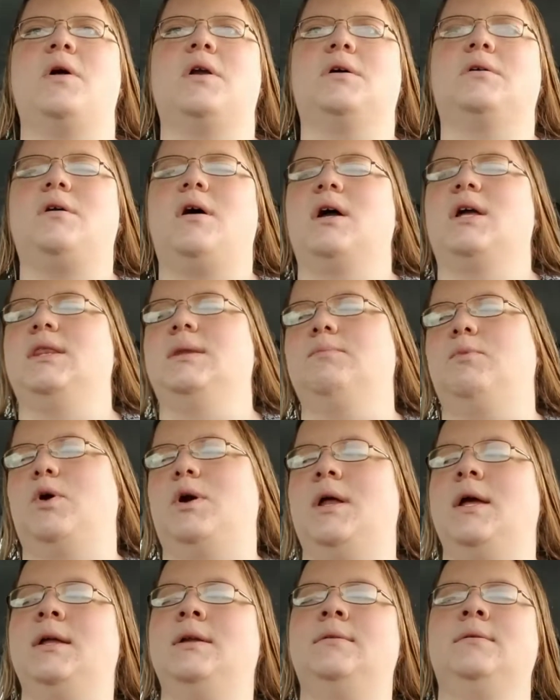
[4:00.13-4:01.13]
o'clock in the
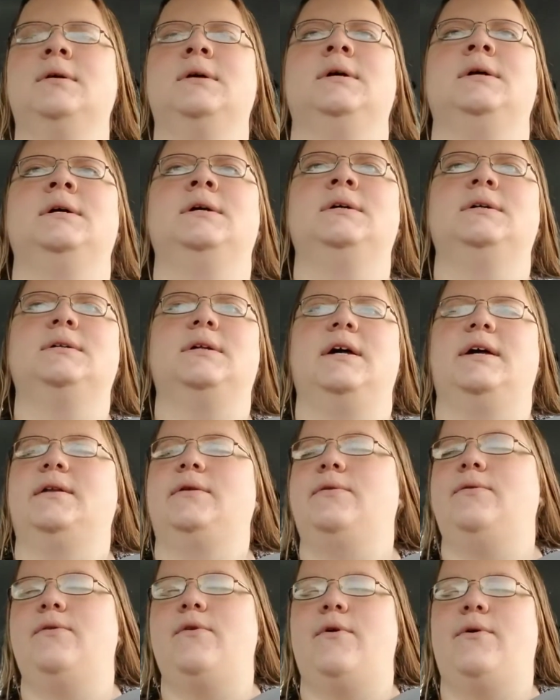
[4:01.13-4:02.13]
morning. Like,
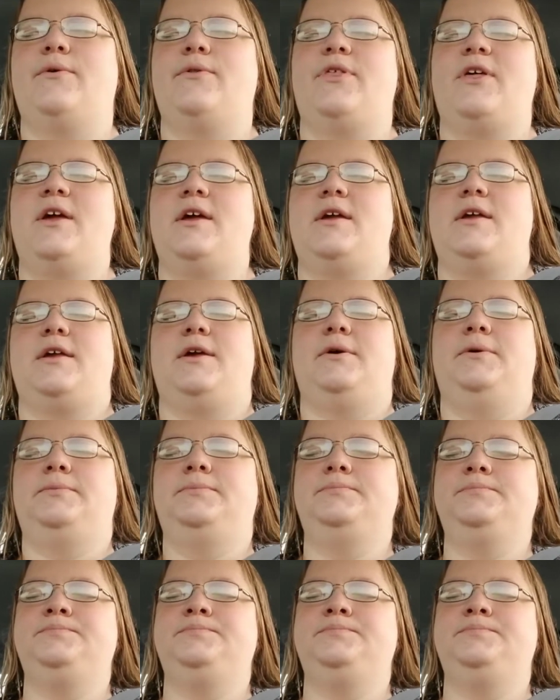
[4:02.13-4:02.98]
no thank you.